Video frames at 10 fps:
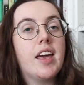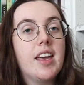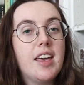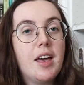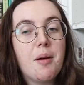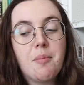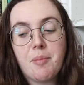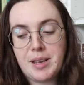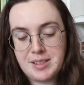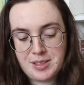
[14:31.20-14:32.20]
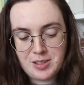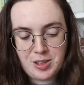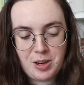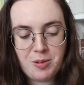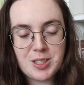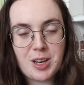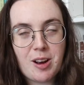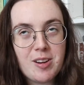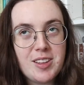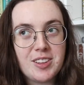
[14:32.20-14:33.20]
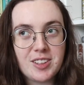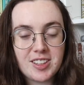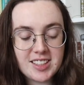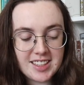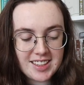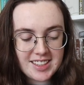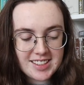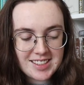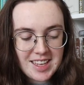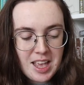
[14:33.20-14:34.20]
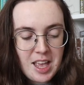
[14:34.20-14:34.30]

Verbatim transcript: a mason jar, which I already looked at this.